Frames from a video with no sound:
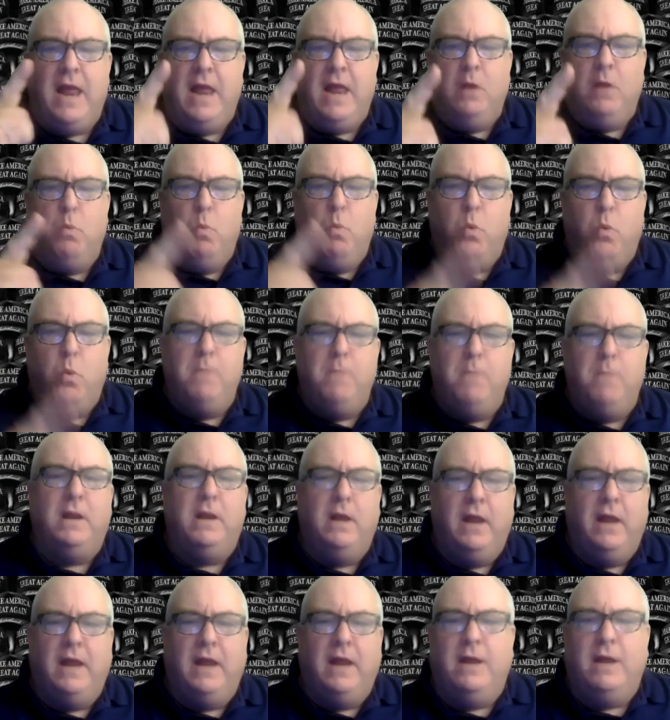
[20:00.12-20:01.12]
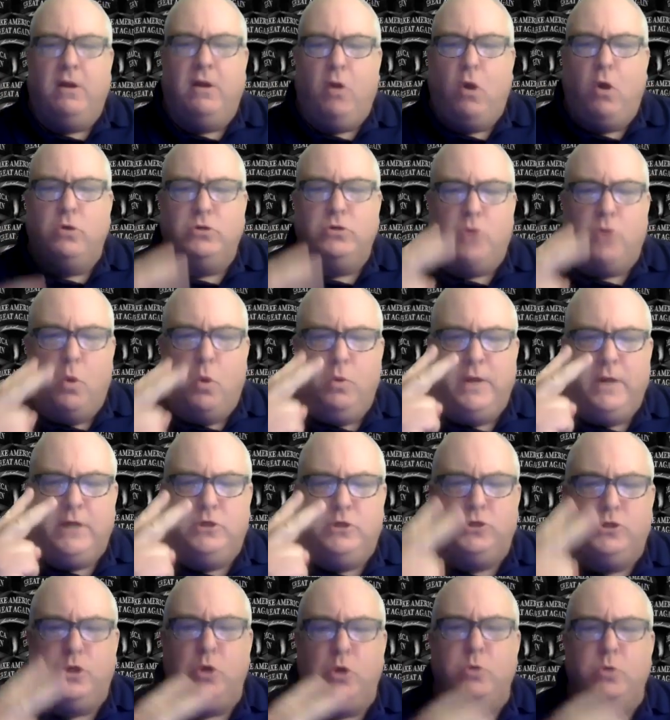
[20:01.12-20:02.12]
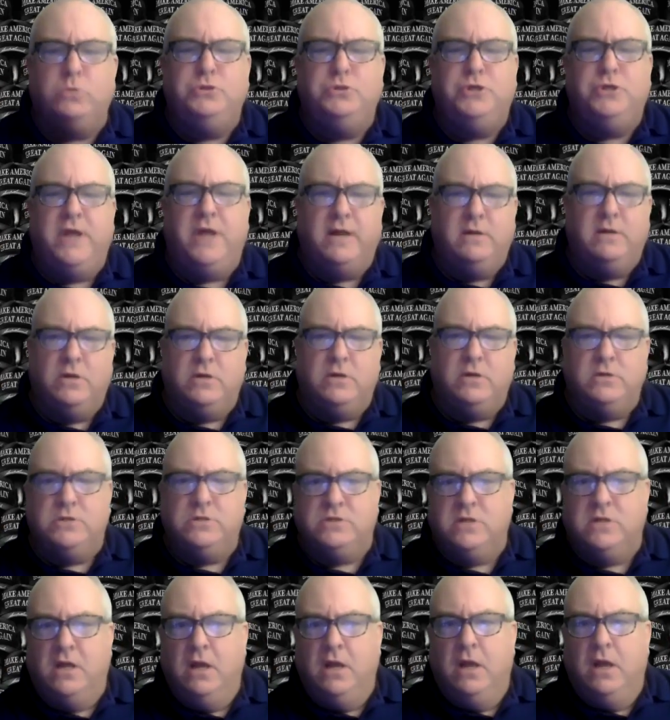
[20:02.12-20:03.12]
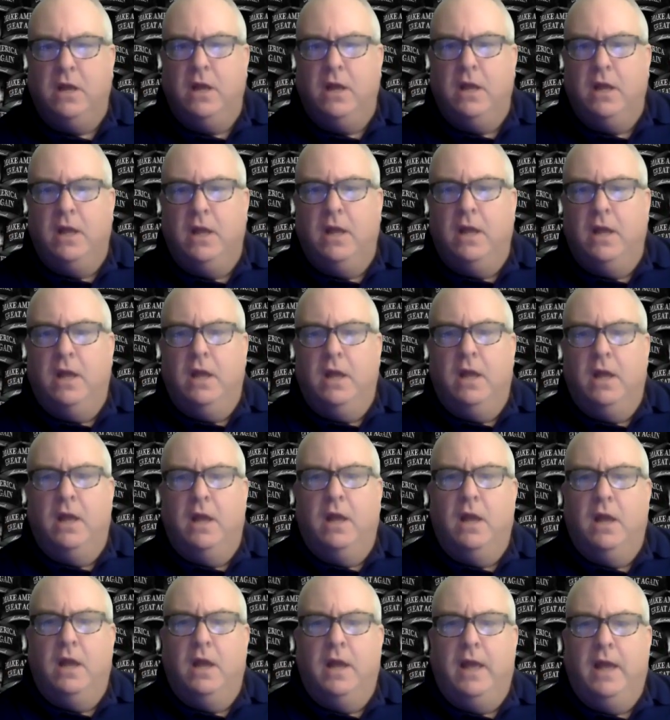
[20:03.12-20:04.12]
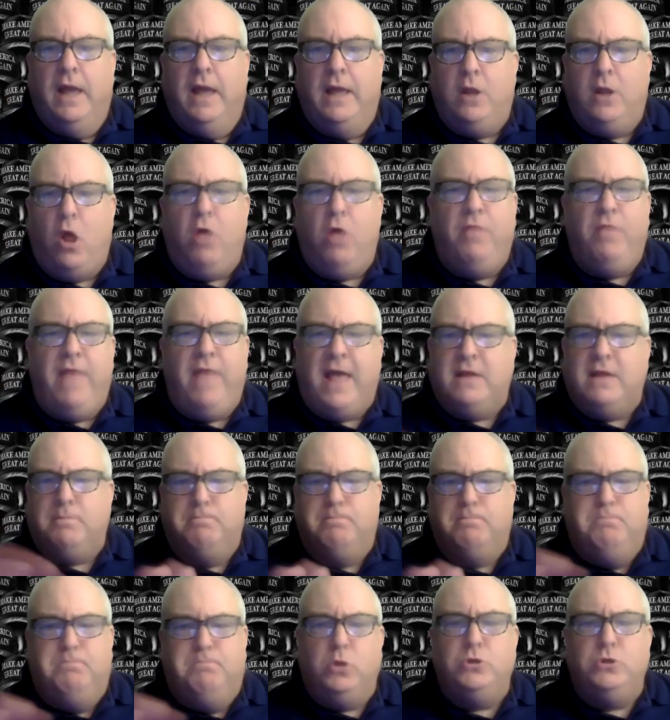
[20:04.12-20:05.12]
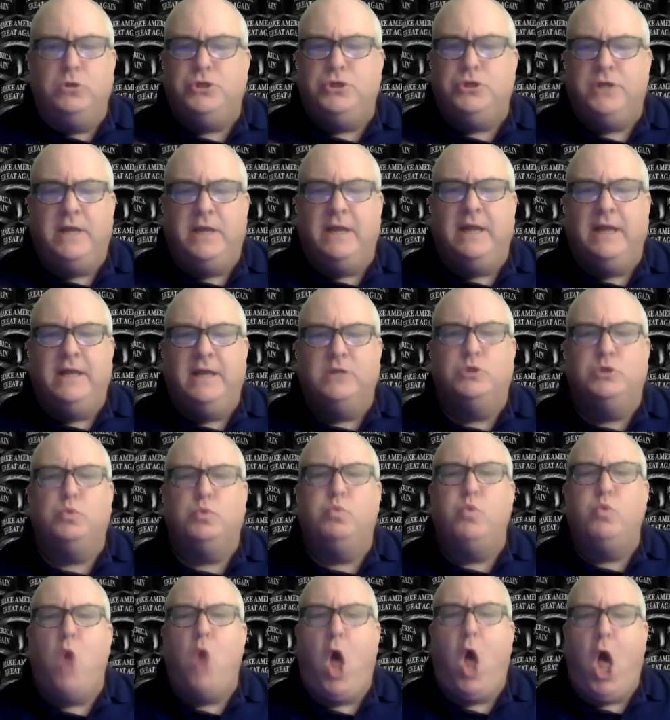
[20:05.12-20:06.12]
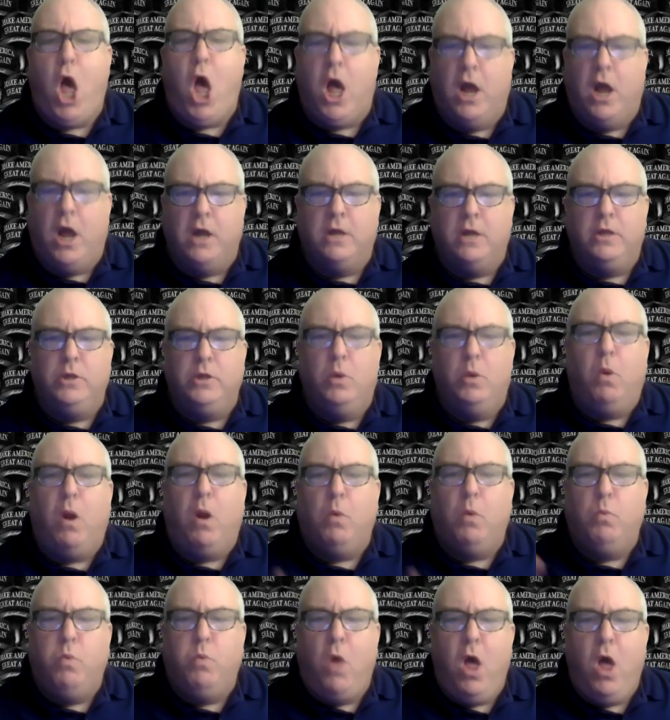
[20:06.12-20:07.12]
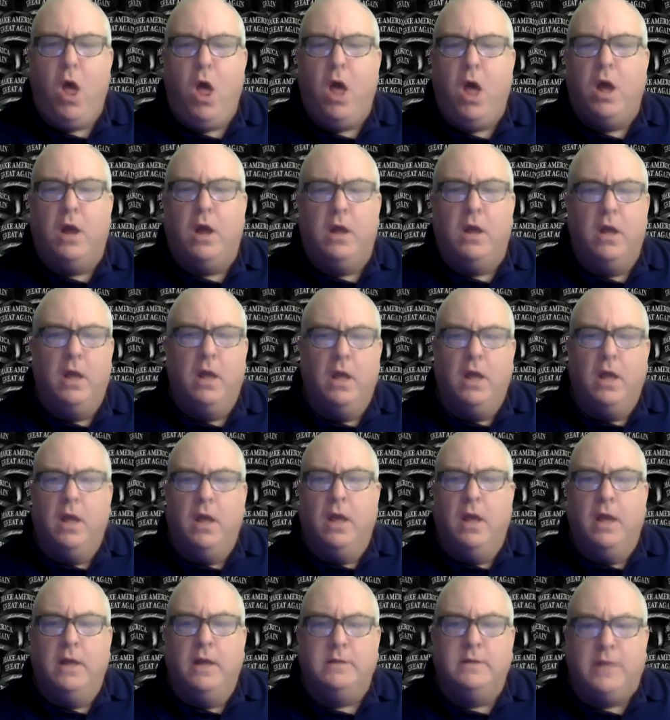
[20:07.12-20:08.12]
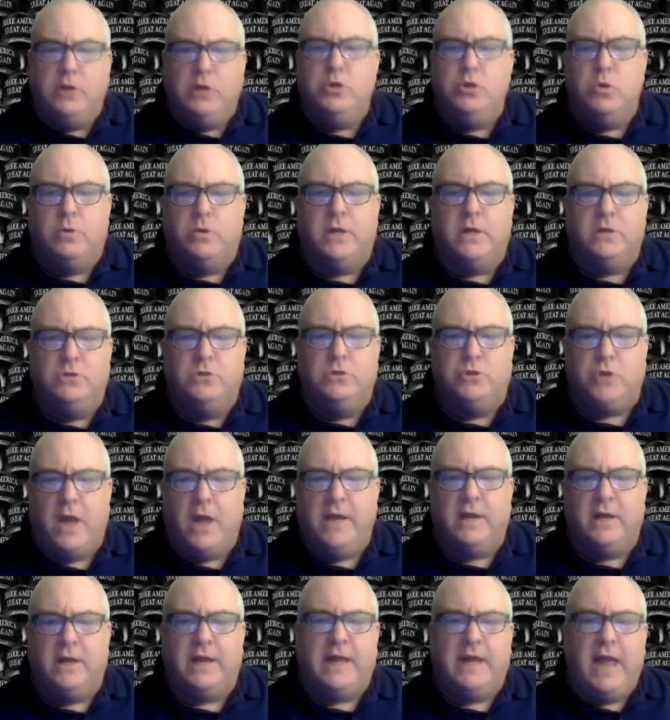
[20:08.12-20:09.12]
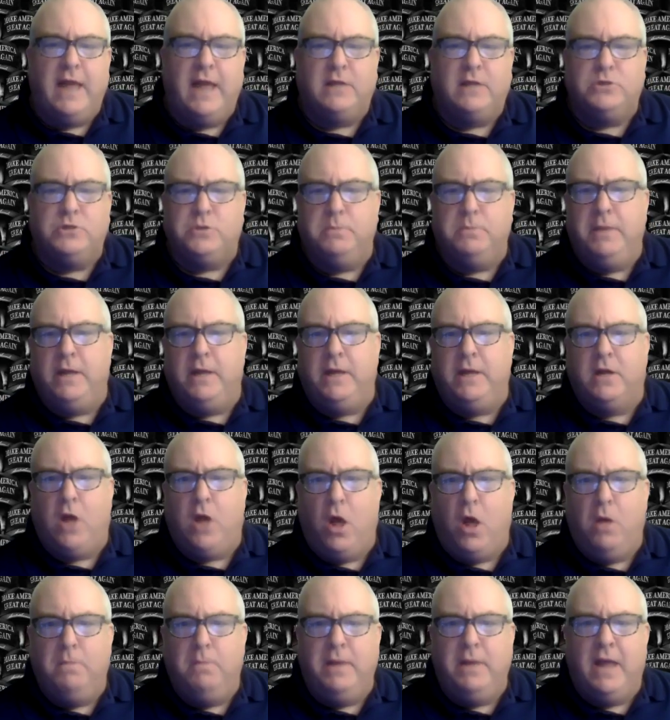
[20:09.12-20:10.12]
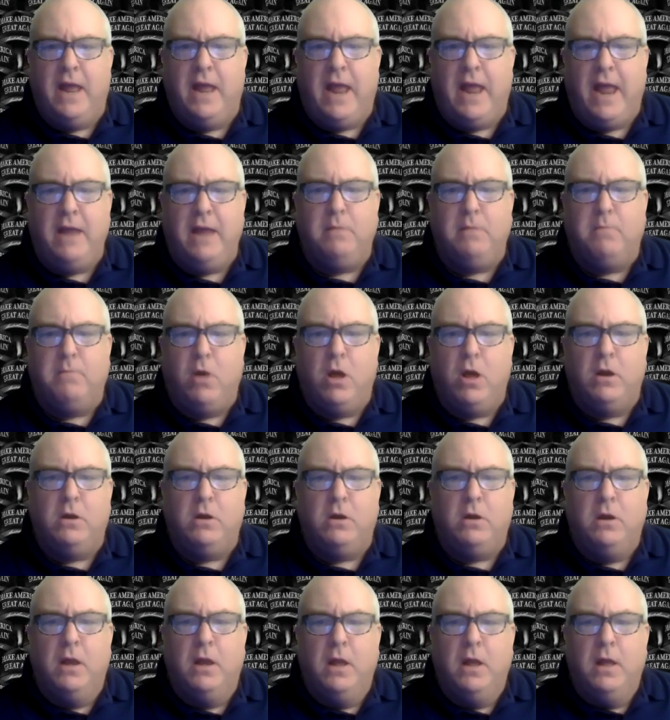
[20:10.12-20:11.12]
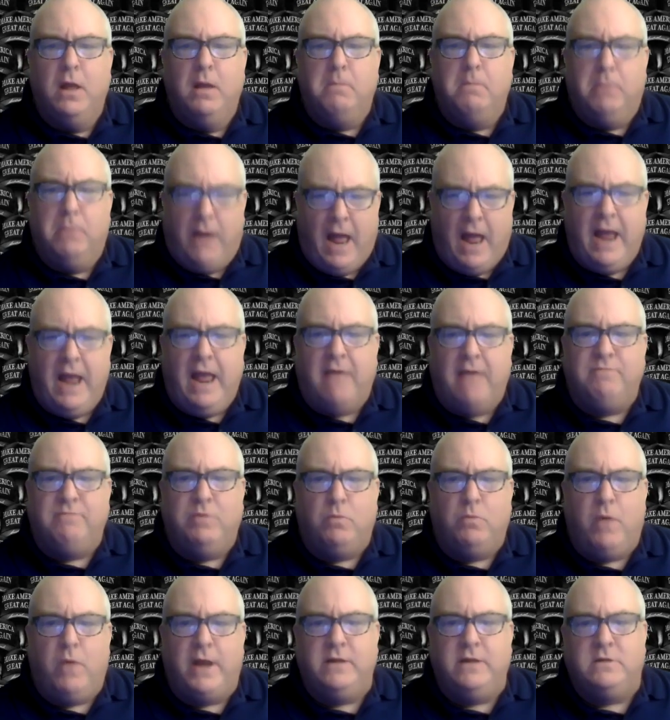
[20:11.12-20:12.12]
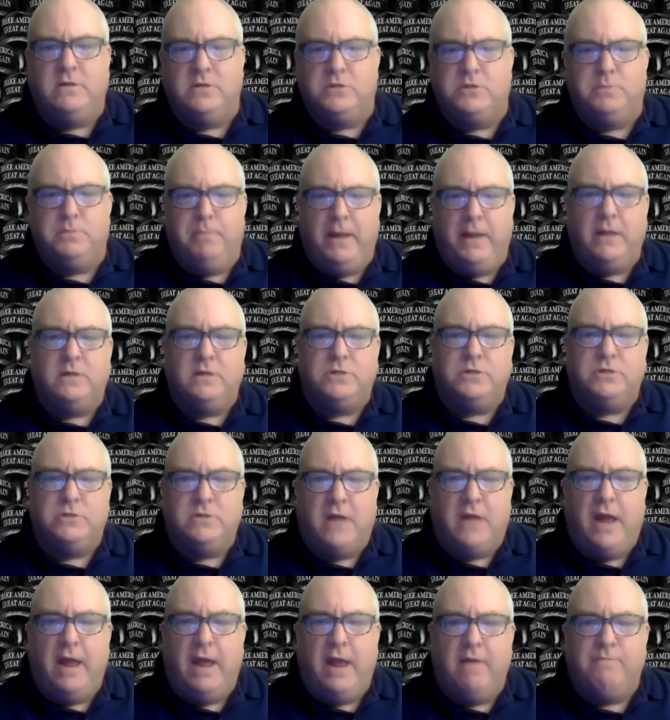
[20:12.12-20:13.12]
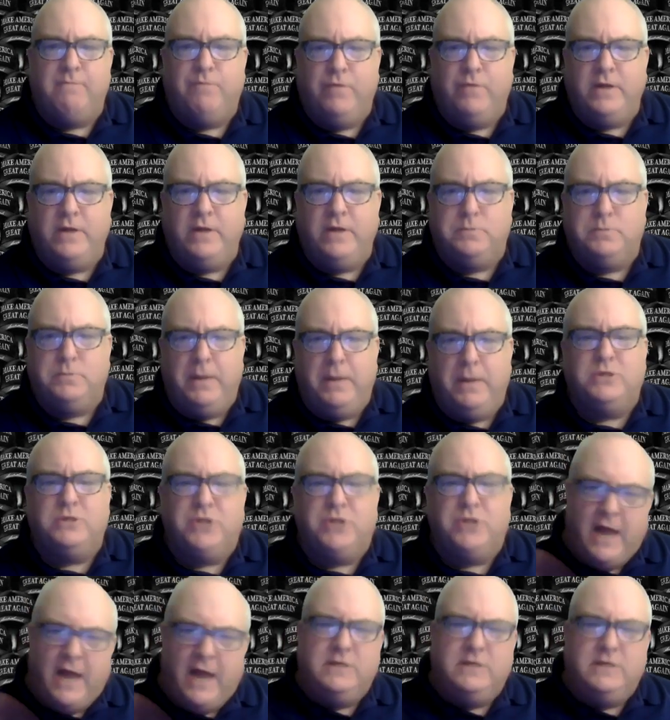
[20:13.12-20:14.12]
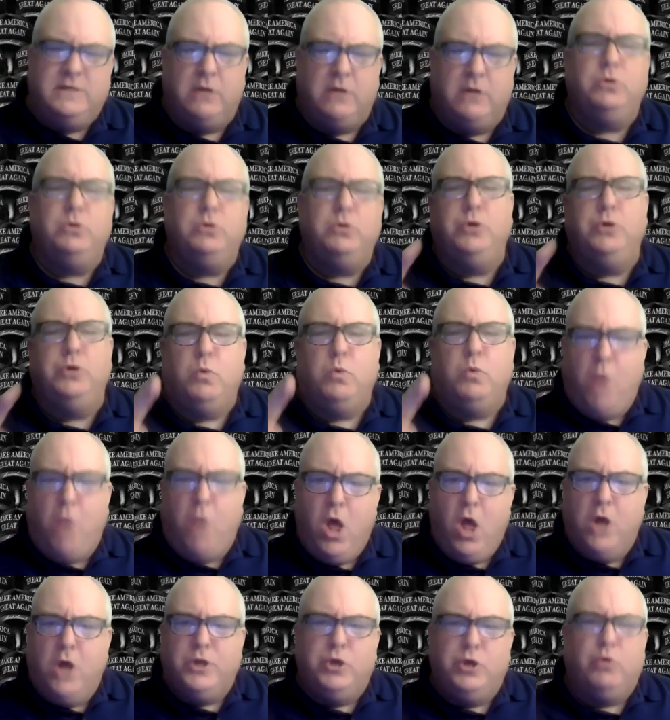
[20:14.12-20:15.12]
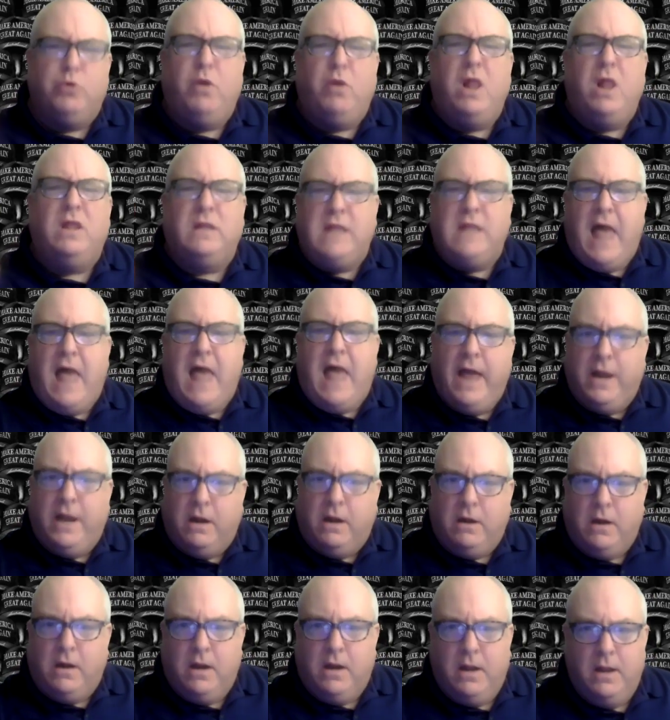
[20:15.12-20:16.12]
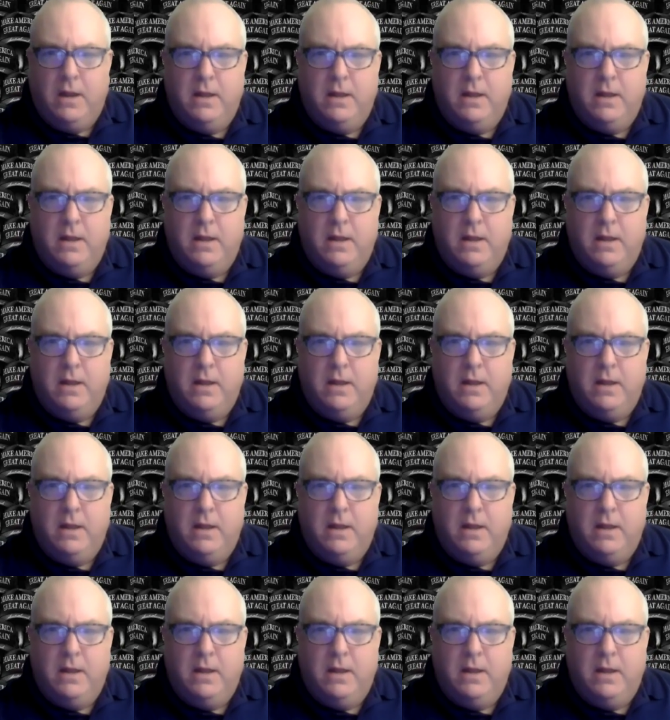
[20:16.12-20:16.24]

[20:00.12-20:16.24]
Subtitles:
and woman, and there are only two genders. And all that bullshit is wrong. You are wrong. Now, you can try to cancel me and call me a hate monger, but I have the right to speech. I have free speech, and I tell you you're wrong. You're a liar.